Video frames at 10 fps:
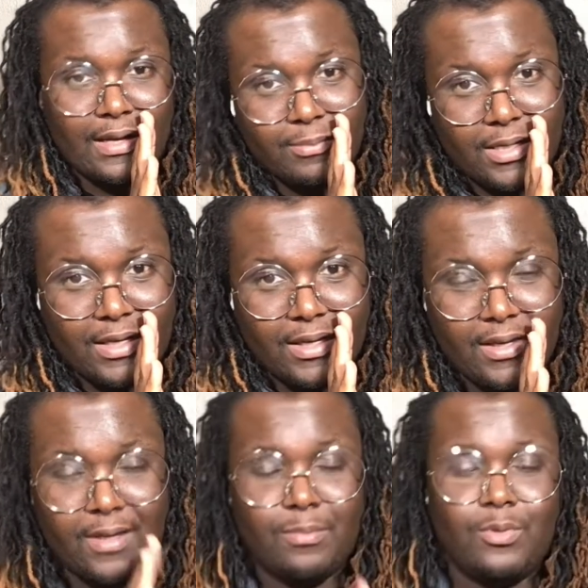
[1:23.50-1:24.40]
I
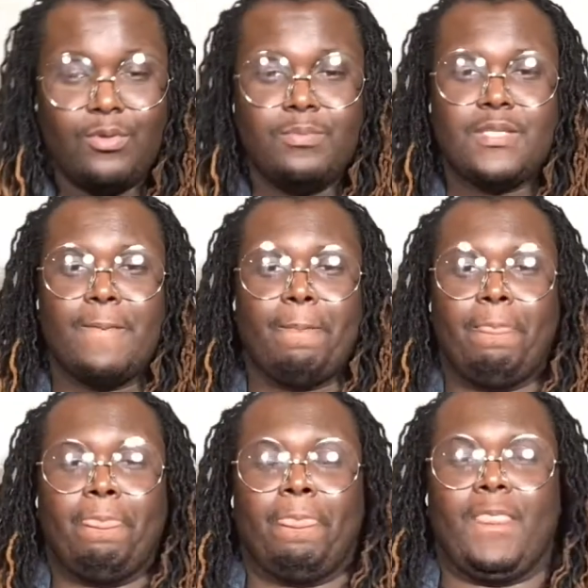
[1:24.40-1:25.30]
am. Oops.
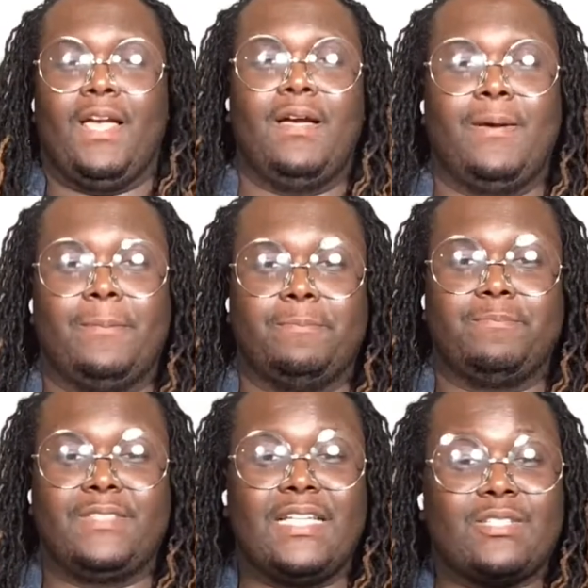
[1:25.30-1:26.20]

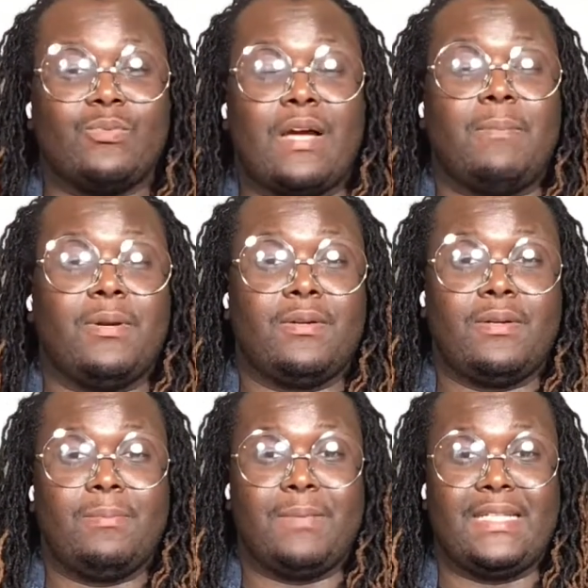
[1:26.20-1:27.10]
It's
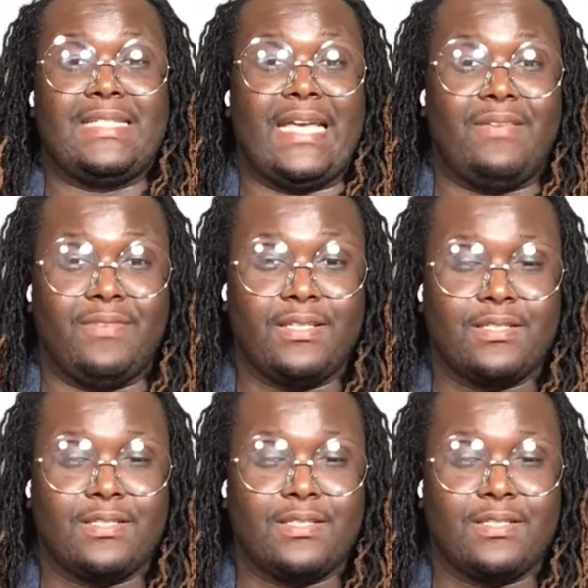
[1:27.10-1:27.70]
Robert Mondavi.